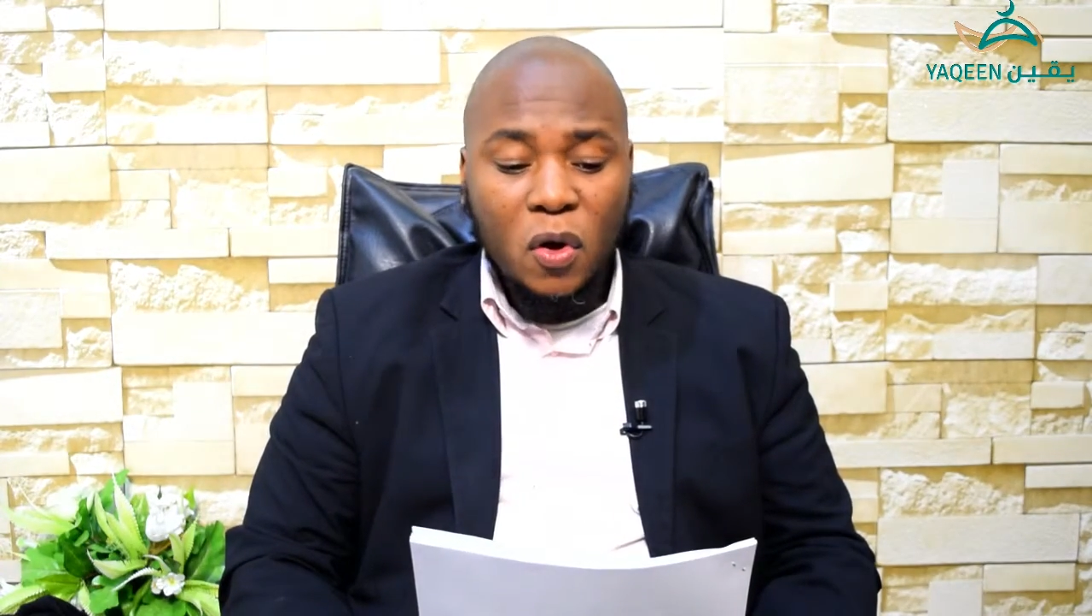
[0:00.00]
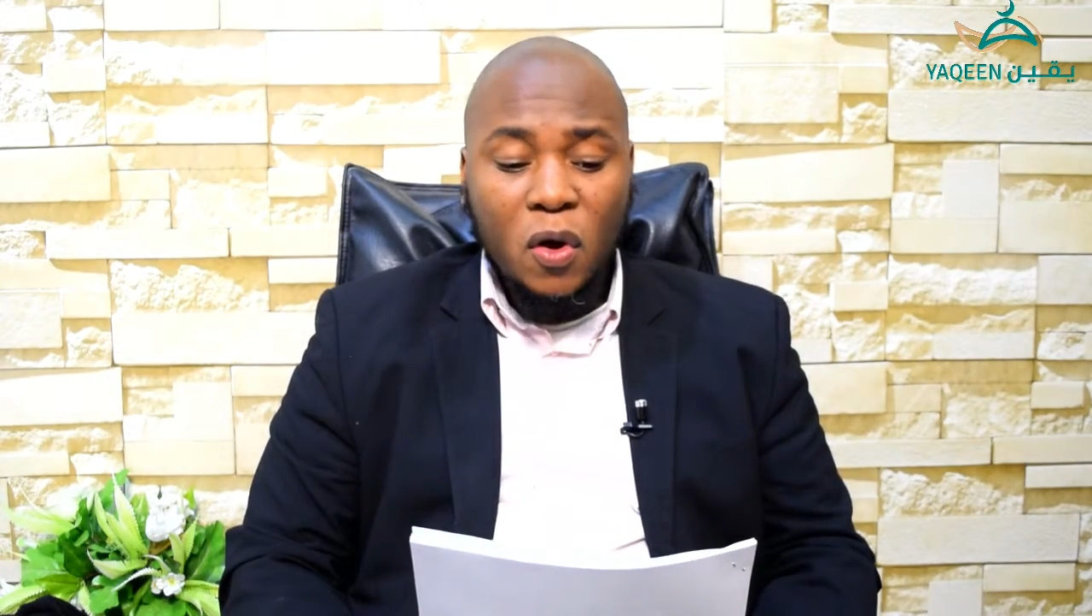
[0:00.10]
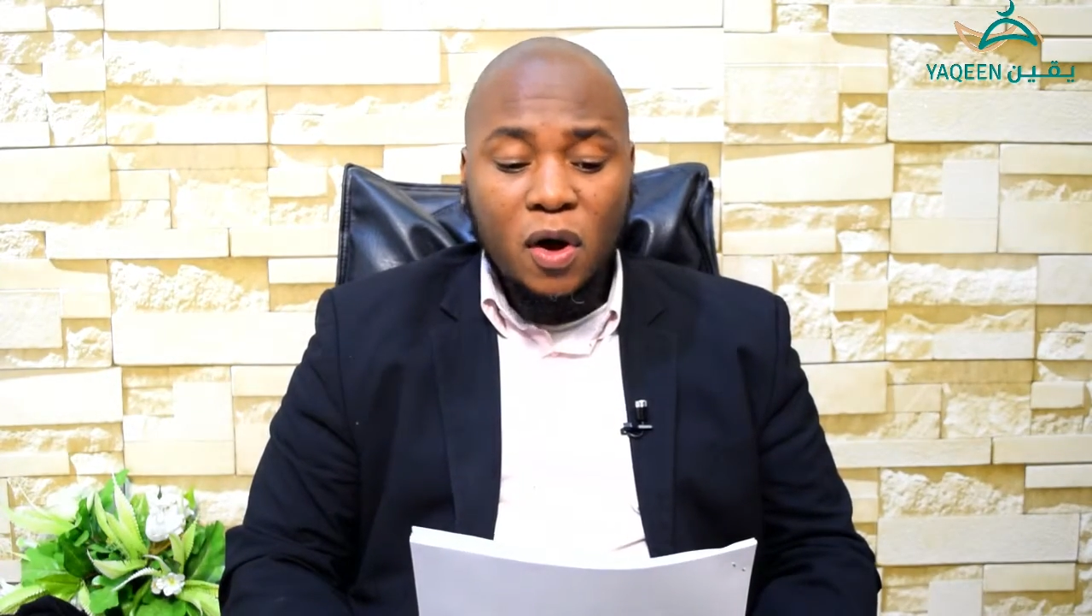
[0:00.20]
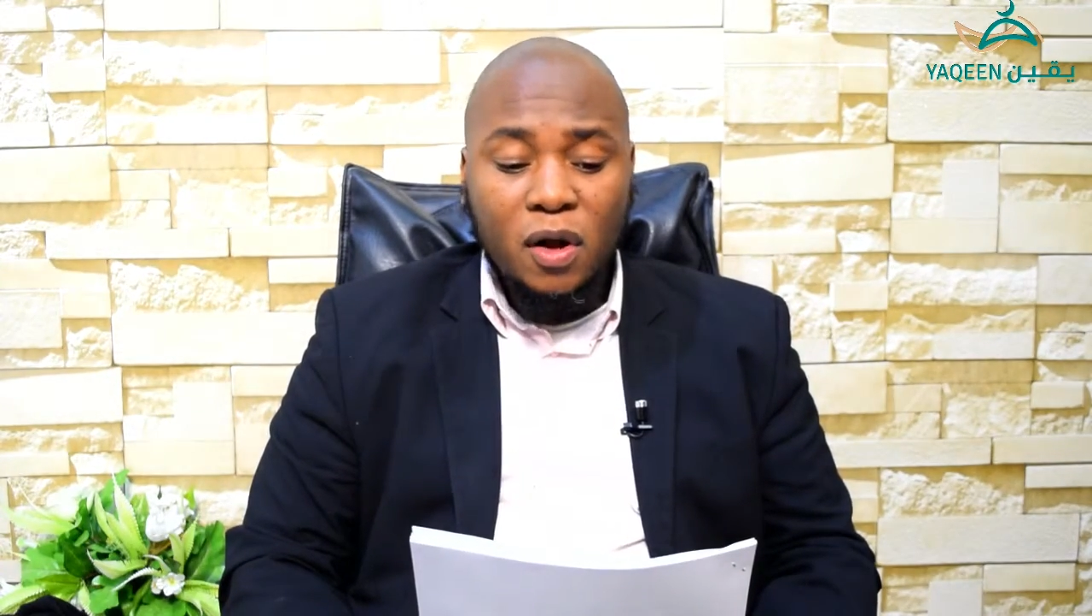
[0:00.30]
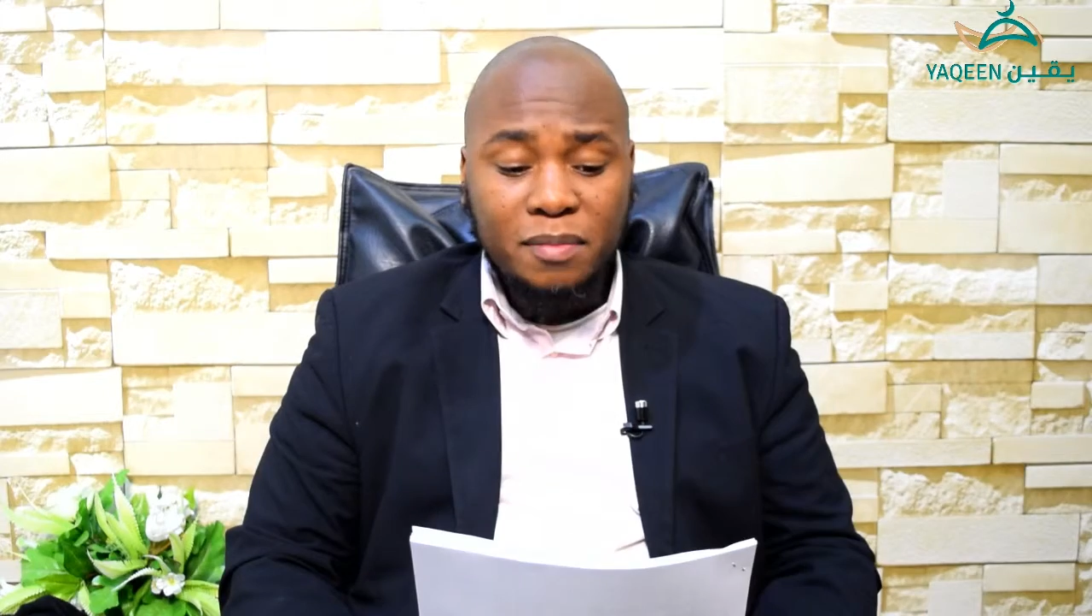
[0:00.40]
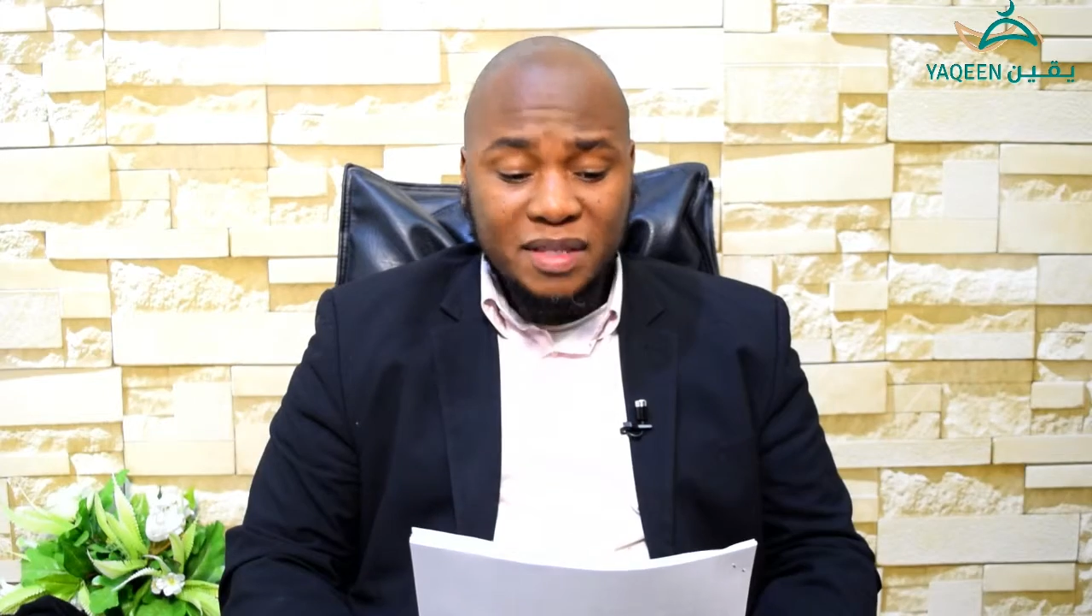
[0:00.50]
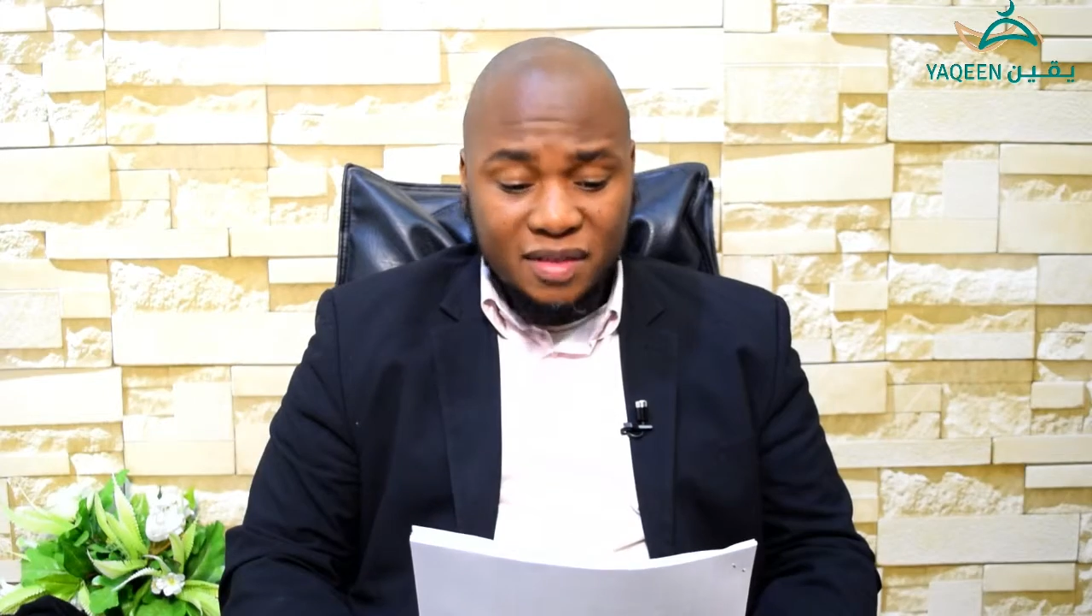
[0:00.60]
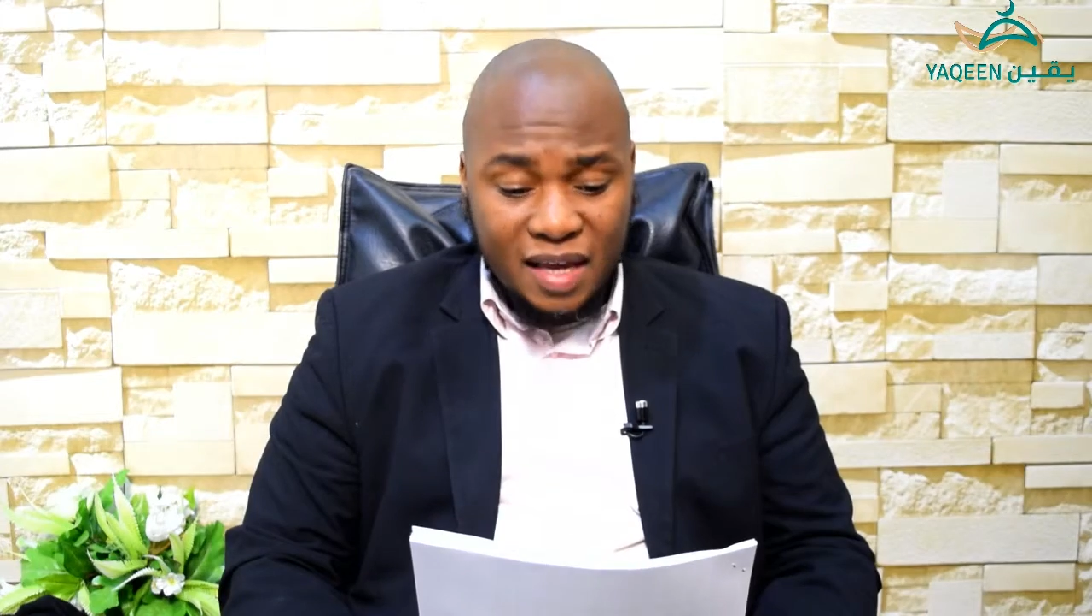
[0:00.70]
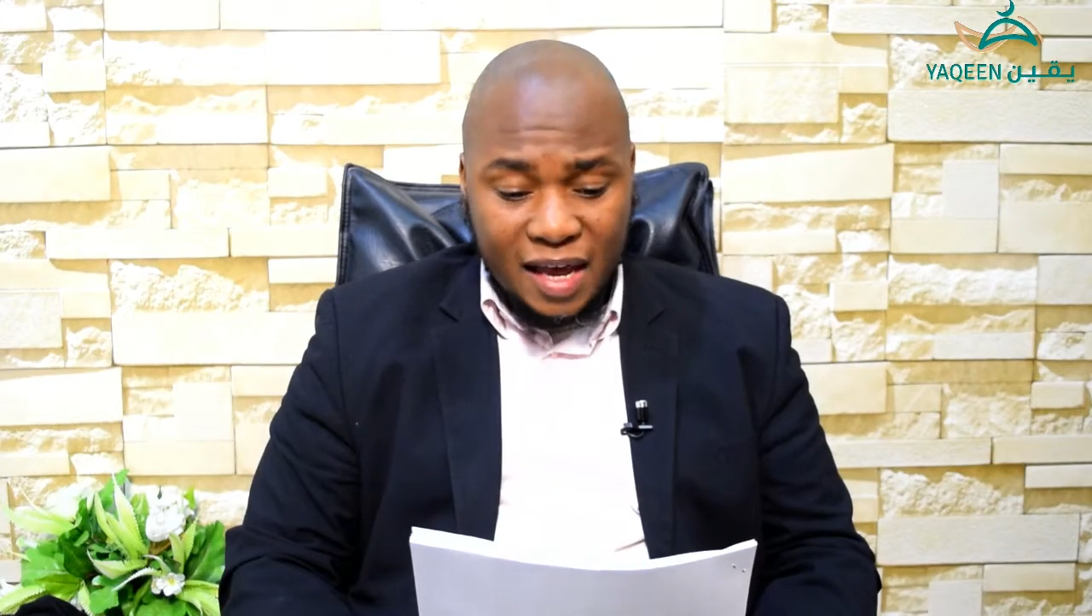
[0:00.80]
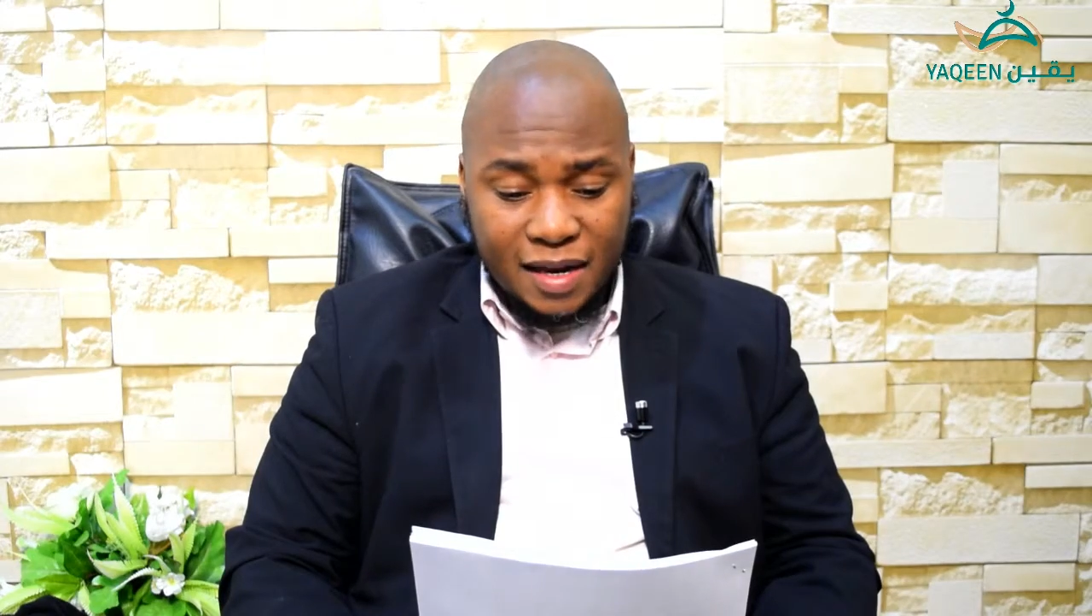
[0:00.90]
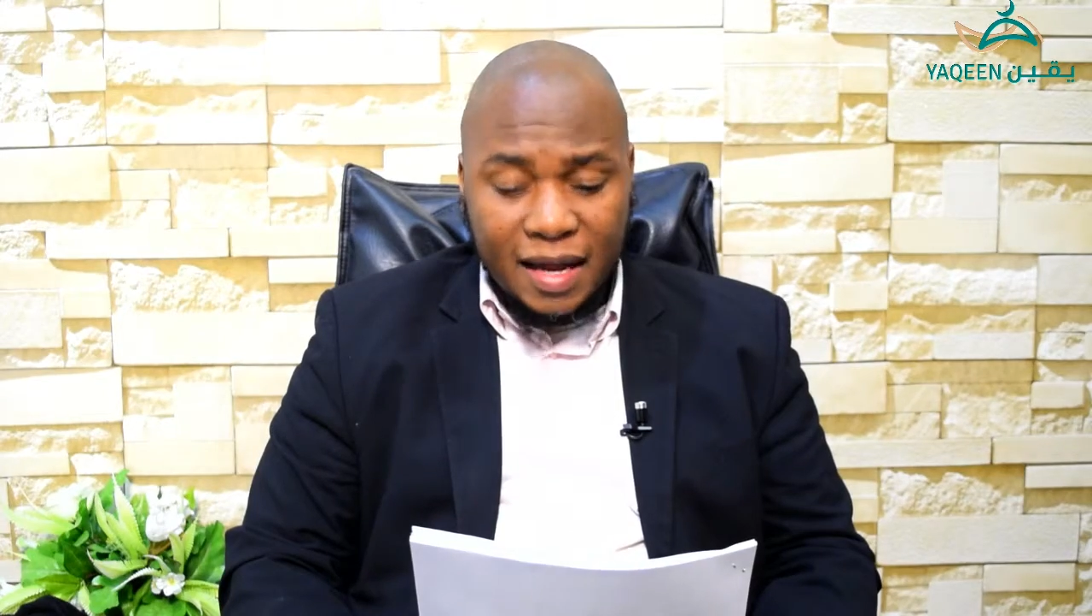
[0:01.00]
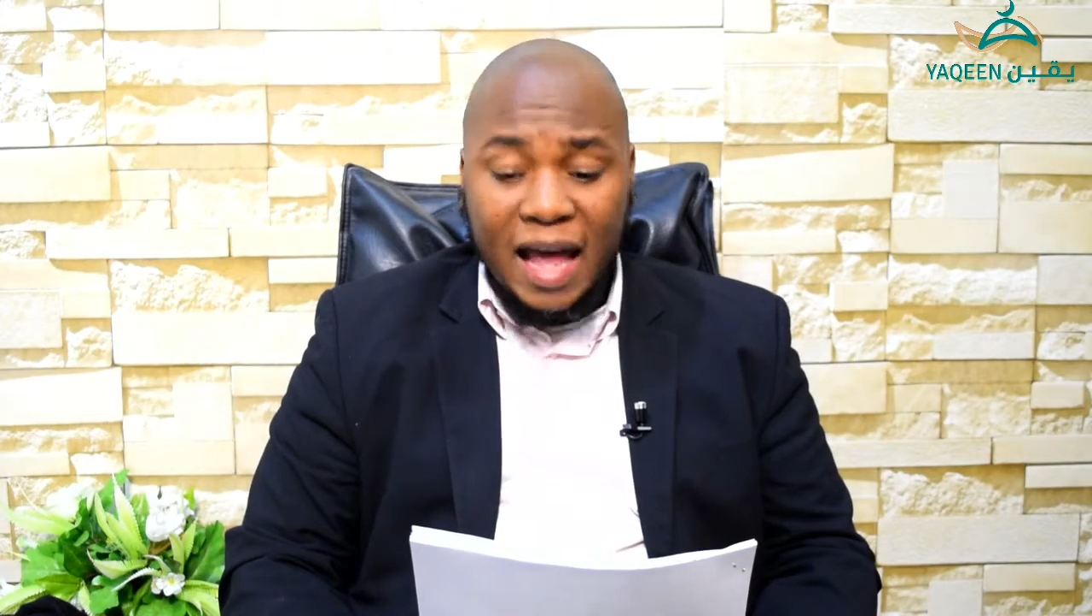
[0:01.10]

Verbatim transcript: all miskin,